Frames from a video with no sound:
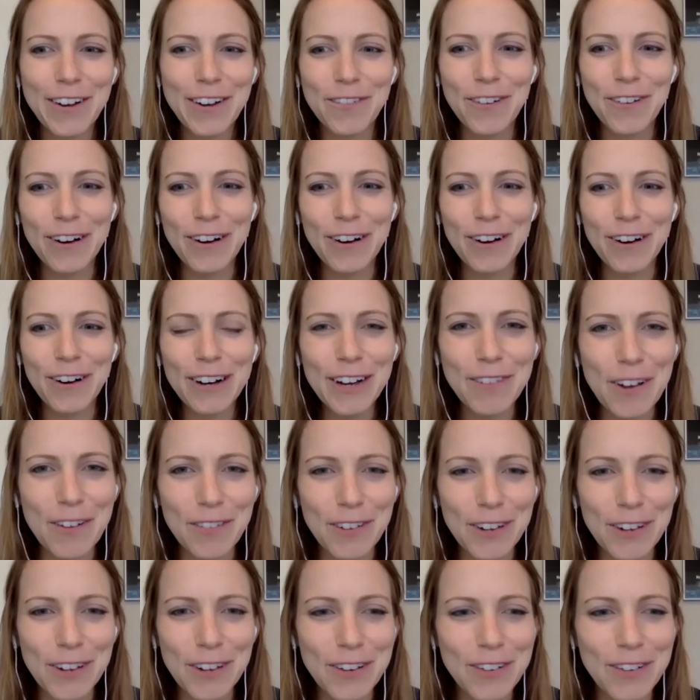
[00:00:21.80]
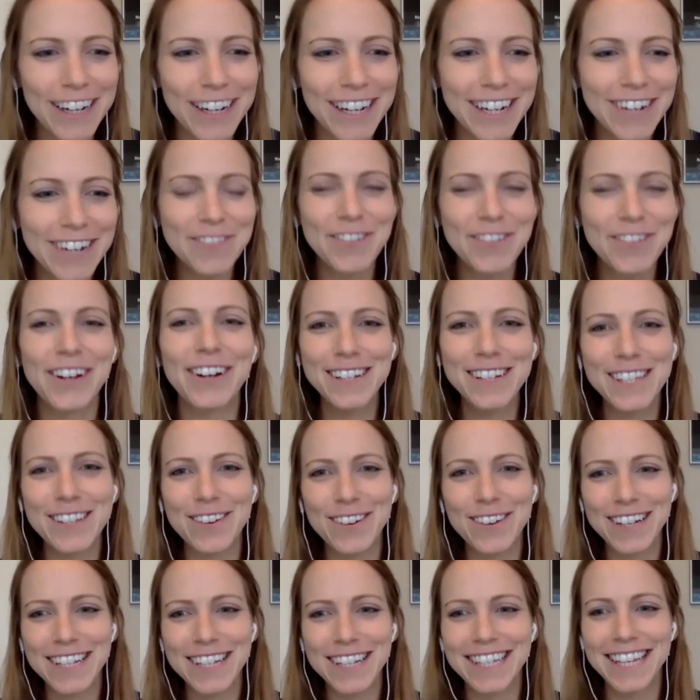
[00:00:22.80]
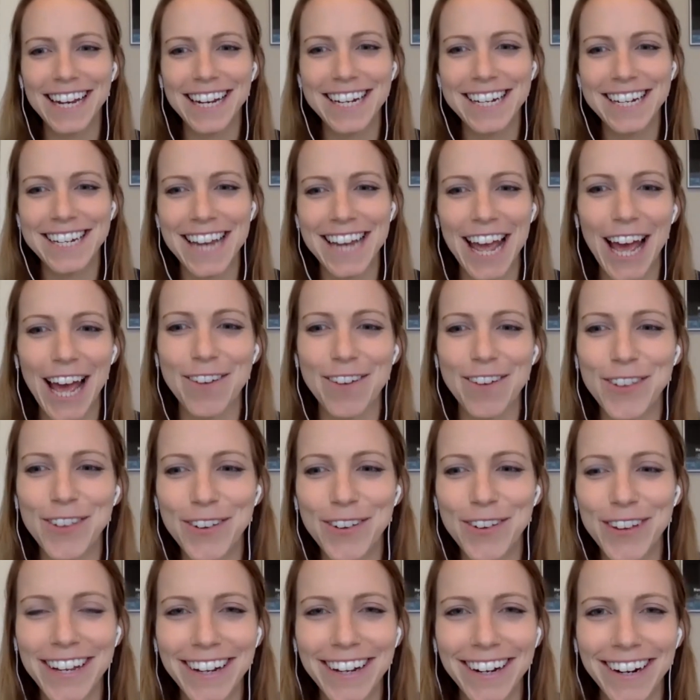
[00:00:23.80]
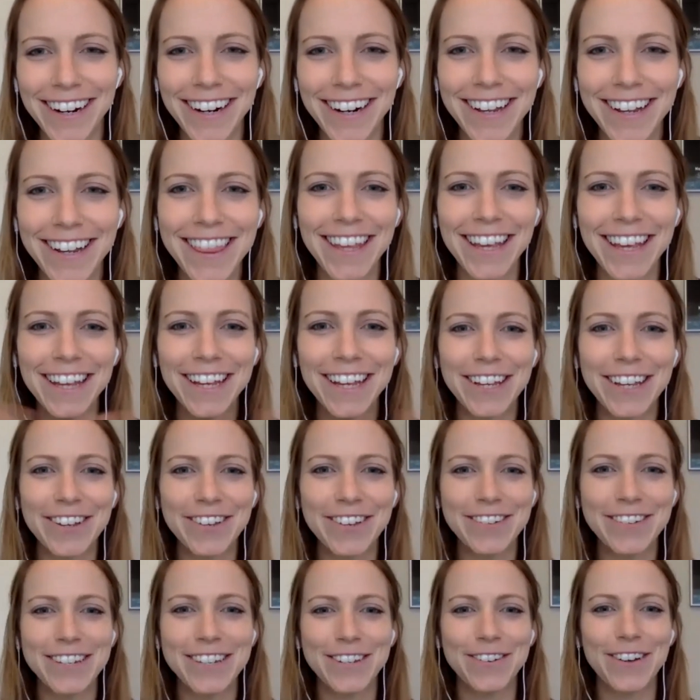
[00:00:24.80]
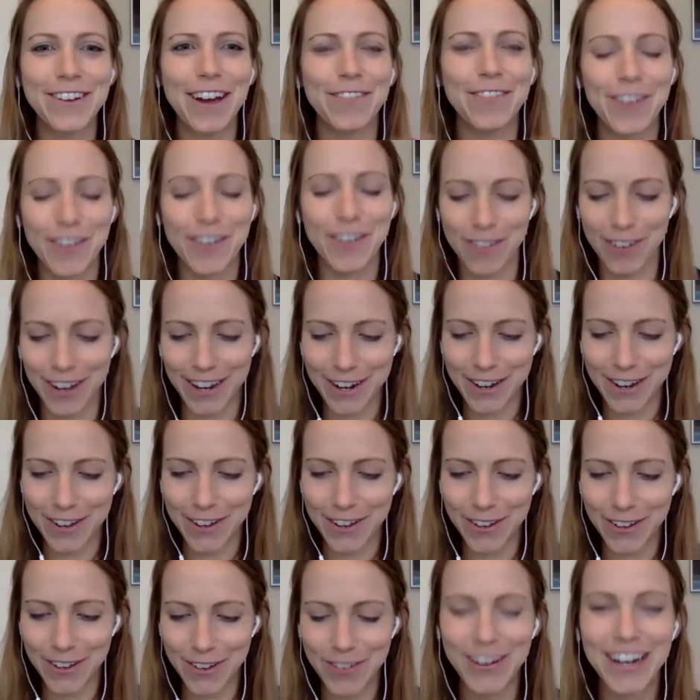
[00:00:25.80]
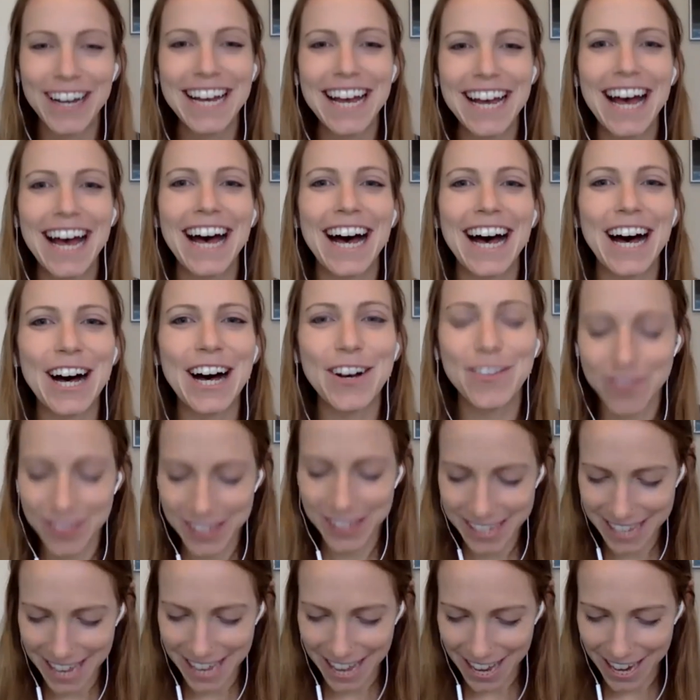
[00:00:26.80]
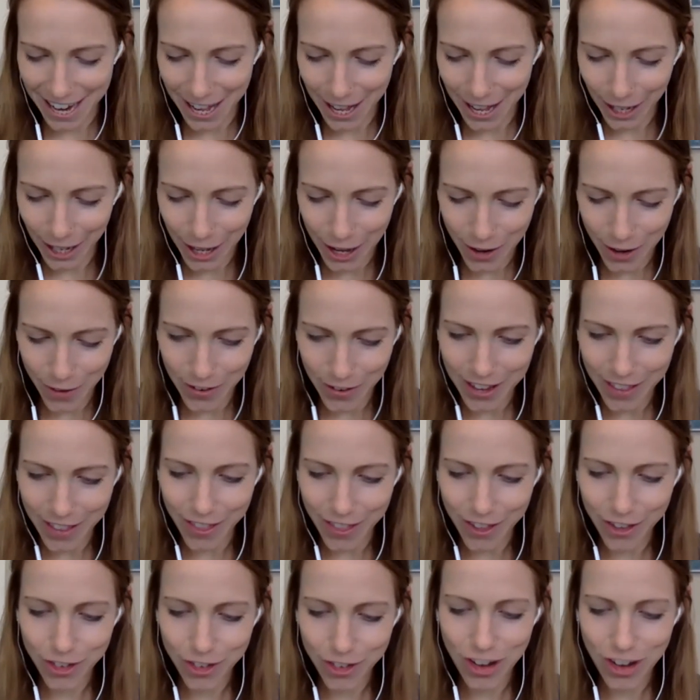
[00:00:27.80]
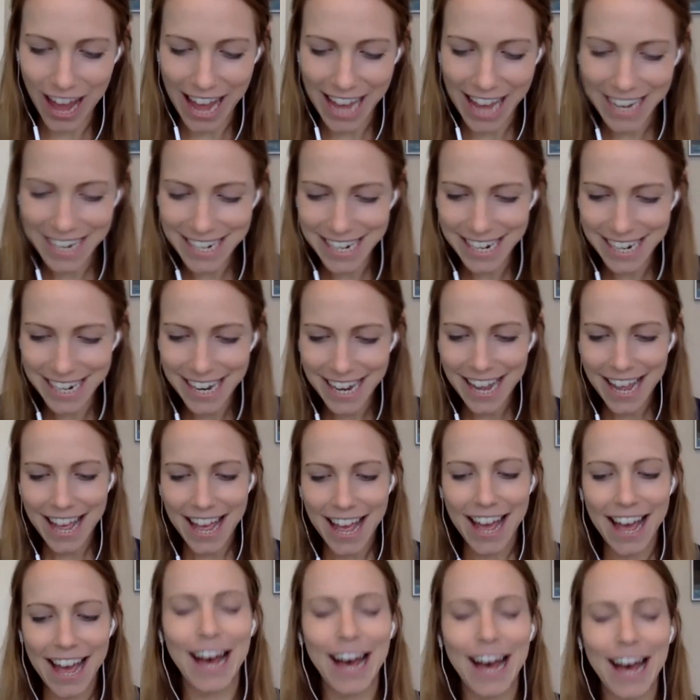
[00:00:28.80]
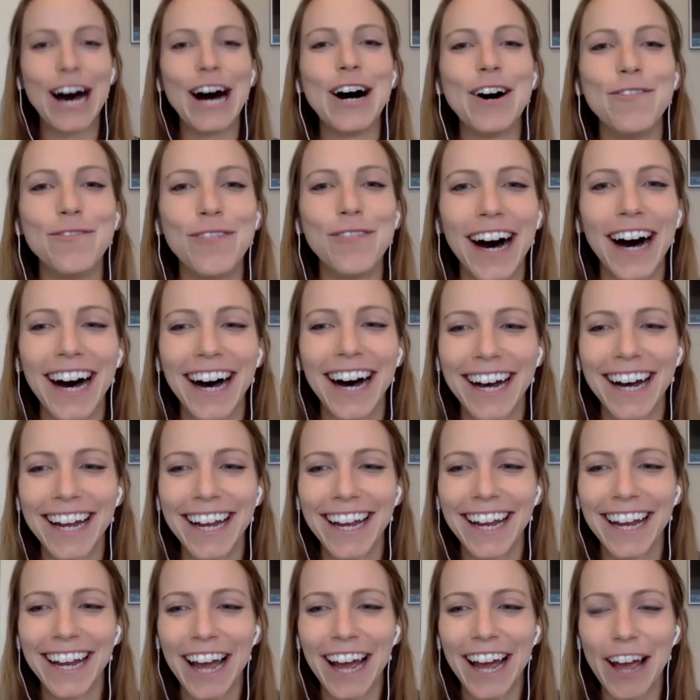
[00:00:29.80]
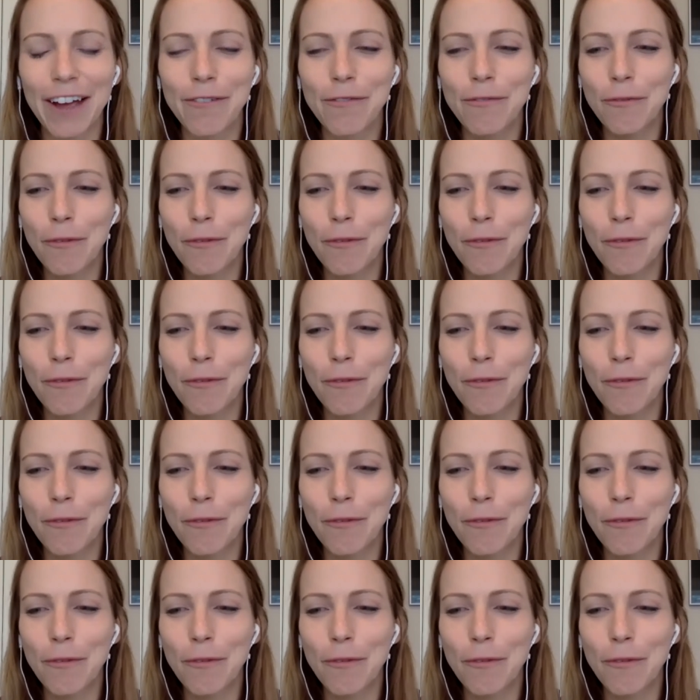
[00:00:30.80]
welcome everyone. We are so excited to have you here. Thank you to everyone who said hello in the chat. I